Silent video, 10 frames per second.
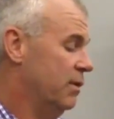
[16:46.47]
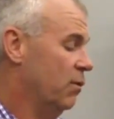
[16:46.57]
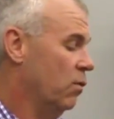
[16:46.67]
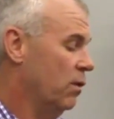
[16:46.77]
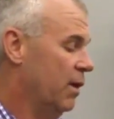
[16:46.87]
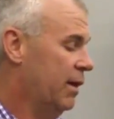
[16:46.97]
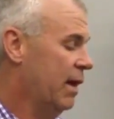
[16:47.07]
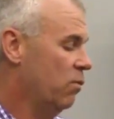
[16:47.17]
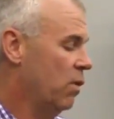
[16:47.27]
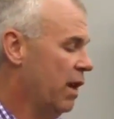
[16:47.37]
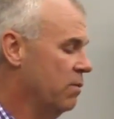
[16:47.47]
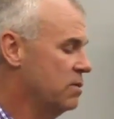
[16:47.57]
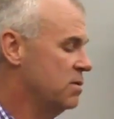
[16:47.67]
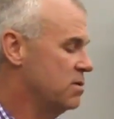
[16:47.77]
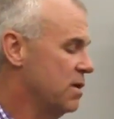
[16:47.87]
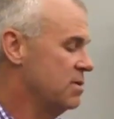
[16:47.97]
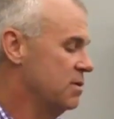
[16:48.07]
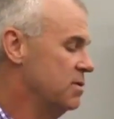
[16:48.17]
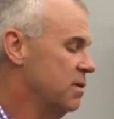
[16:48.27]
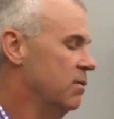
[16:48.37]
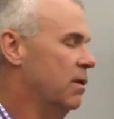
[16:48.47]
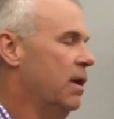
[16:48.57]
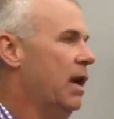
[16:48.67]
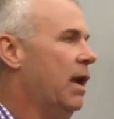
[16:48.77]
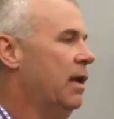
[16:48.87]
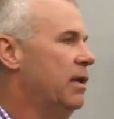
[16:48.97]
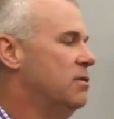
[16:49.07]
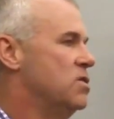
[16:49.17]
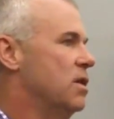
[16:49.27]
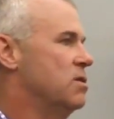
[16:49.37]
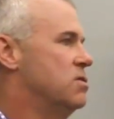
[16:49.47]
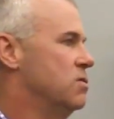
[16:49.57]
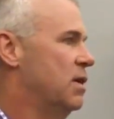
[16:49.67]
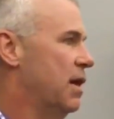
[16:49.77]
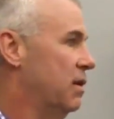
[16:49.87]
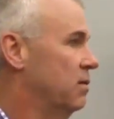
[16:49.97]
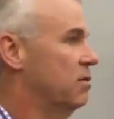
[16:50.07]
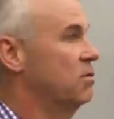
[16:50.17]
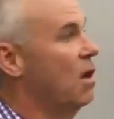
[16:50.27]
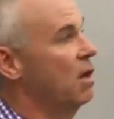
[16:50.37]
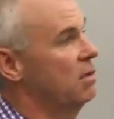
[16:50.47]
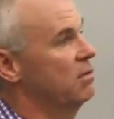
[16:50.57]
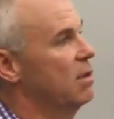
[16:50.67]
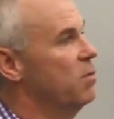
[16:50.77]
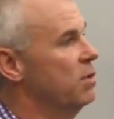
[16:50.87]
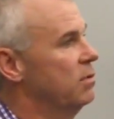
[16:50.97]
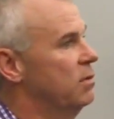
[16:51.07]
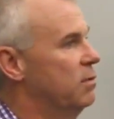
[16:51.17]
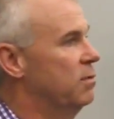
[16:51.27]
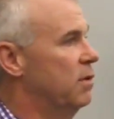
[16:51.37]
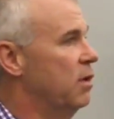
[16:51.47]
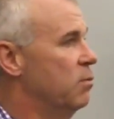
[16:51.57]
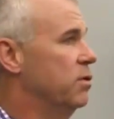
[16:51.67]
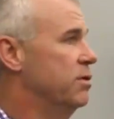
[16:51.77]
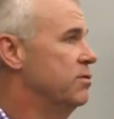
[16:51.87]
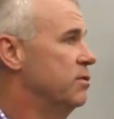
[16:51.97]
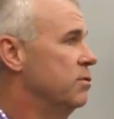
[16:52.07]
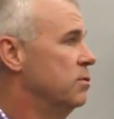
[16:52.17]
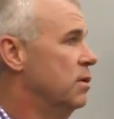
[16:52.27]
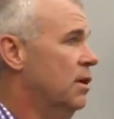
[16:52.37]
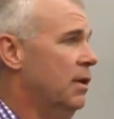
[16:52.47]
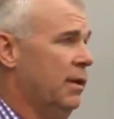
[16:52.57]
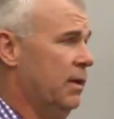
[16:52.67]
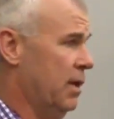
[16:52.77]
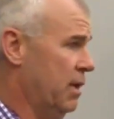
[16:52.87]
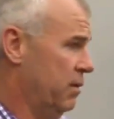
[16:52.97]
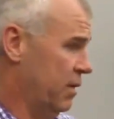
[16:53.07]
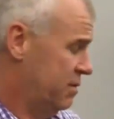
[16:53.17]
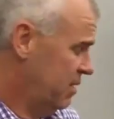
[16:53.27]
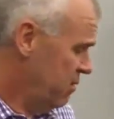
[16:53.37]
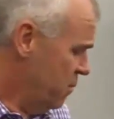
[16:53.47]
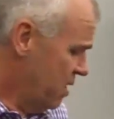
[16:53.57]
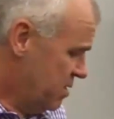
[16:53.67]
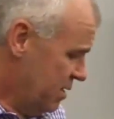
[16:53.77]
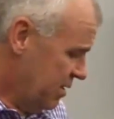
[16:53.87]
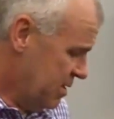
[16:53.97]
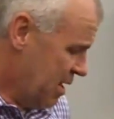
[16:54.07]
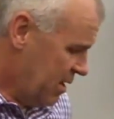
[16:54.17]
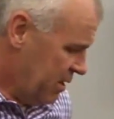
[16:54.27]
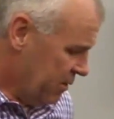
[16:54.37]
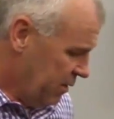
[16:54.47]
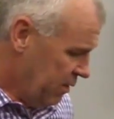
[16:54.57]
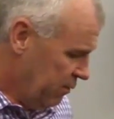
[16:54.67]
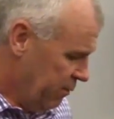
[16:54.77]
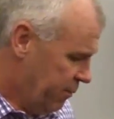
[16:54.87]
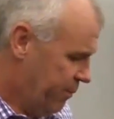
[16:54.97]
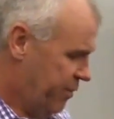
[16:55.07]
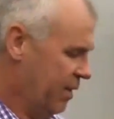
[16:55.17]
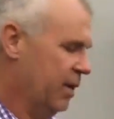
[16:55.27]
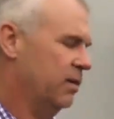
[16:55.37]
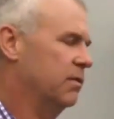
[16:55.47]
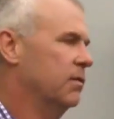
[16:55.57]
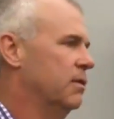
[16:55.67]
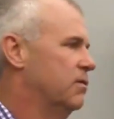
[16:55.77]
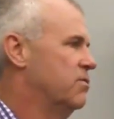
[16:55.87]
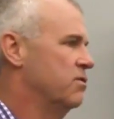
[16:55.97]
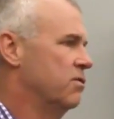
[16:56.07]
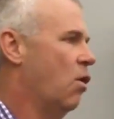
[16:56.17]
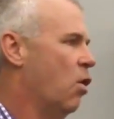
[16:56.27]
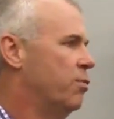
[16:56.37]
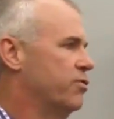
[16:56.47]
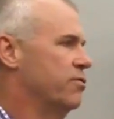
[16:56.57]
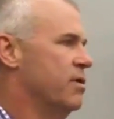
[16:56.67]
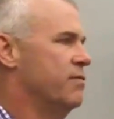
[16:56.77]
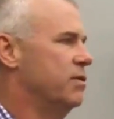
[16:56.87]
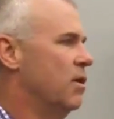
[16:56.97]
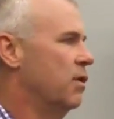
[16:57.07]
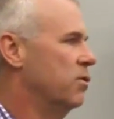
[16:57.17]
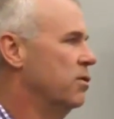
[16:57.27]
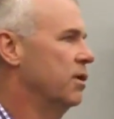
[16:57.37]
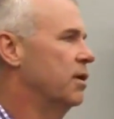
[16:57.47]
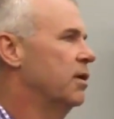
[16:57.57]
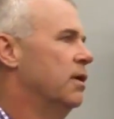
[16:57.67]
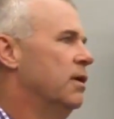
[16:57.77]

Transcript: you know, again, what I would suggest is, you know, any chance you get to talk to someone, you know, please do. Uh, like Steve mentioned, I started a little thing. It's just hopes forever dot org.